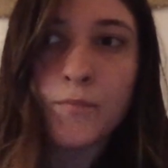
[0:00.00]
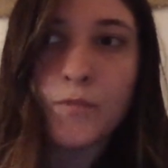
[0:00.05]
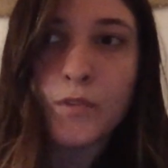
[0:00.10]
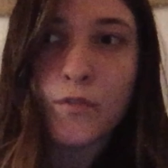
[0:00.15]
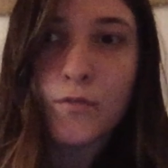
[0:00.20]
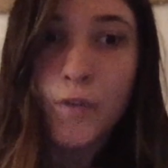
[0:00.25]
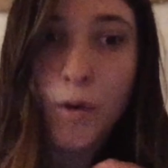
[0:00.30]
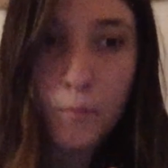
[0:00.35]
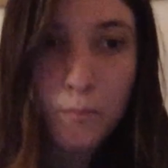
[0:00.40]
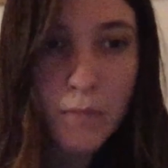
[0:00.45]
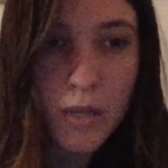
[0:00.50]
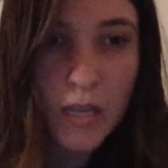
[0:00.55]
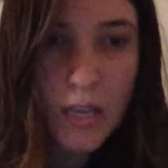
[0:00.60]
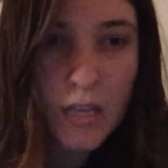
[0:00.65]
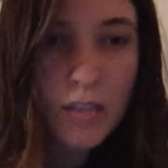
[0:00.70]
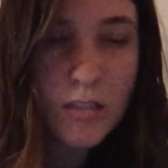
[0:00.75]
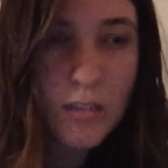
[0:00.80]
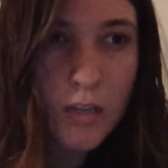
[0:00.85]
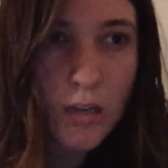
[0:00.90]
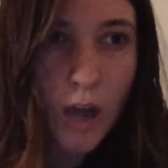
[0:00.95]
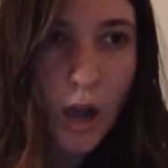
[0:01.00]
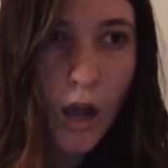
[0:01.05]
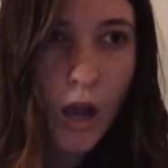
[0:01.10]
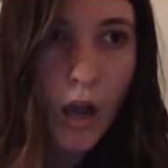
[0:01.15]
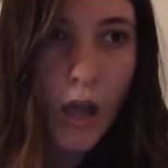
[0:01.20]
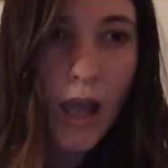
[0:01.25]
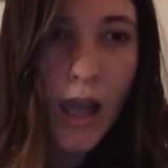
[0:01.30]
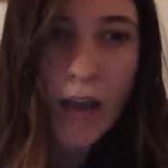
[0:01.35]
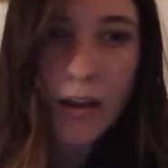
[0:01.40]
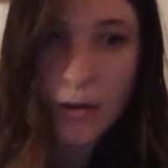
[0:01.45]
me to not,
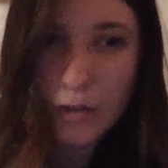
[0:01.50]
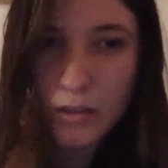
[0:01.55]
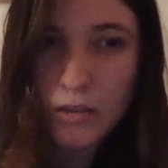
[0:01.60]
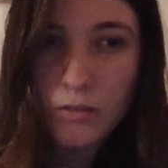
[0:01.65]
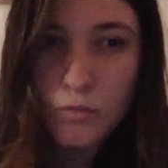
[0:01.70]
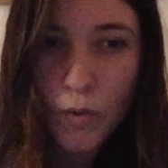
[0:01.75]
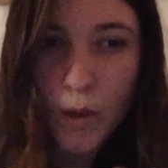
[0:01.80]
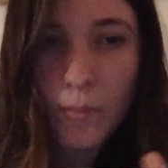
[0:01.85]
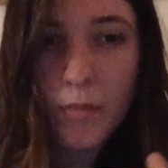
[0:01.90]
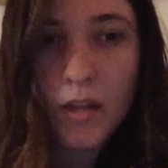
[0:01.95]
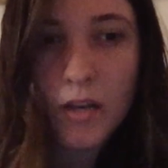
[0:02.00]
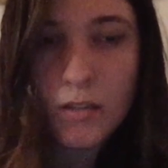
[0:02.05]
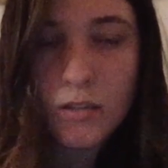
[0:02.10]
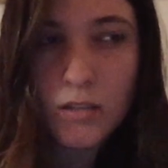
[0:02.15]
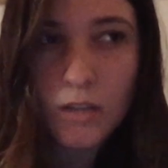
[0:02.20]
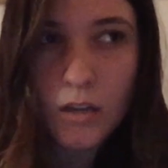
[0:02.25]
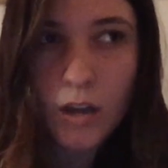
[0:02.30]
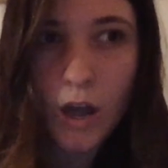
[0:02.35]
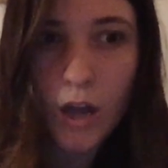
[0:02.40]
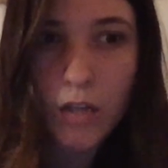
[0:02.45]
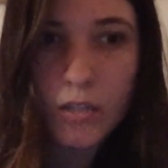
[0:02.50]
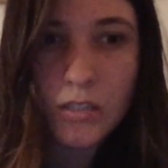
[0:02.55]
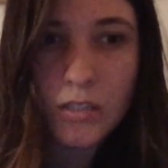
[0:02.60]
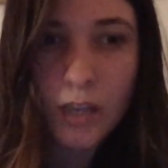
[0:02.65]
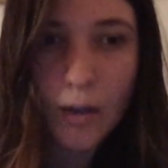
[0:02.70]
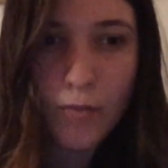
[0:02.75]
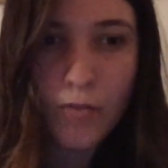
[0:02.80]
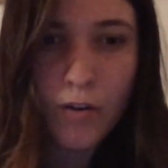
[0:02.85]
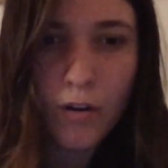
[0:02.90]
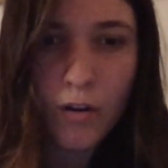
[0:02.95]
and women to not
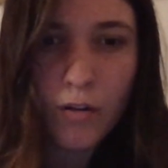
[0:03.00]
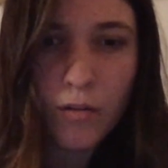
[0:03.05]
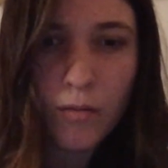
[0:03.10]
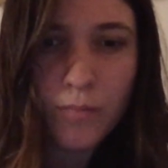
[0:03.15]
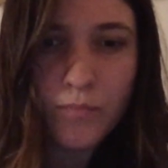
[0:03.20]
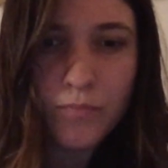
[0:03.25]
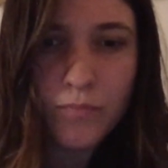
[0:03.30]
suffer